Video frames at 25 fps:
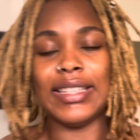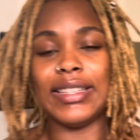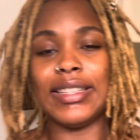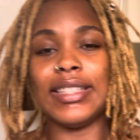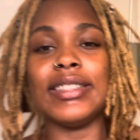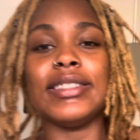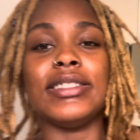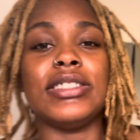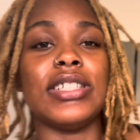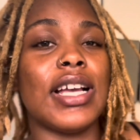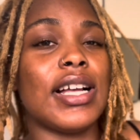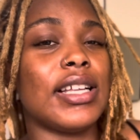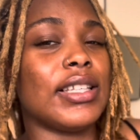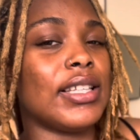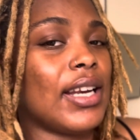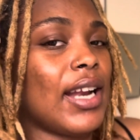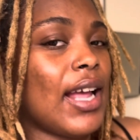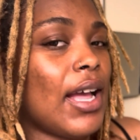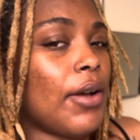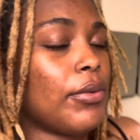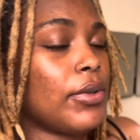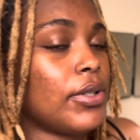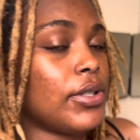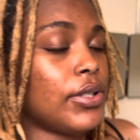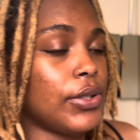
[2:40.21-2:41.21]
the gel that I
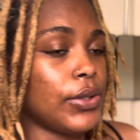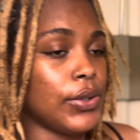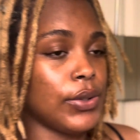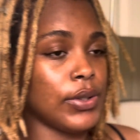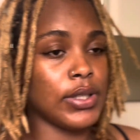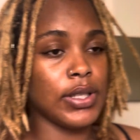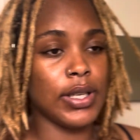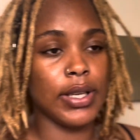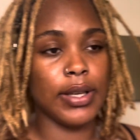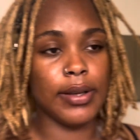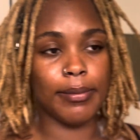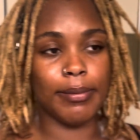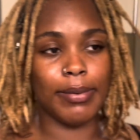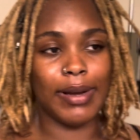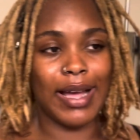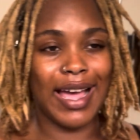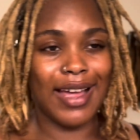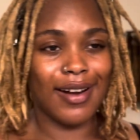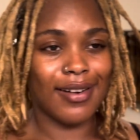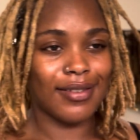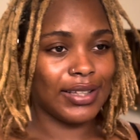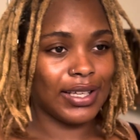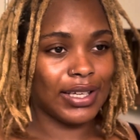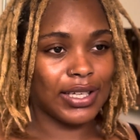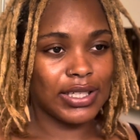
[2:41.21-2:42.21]
was using, but I
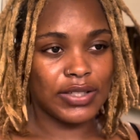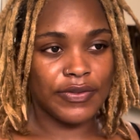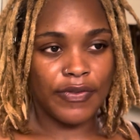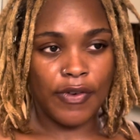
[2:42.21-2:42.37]
don't think it's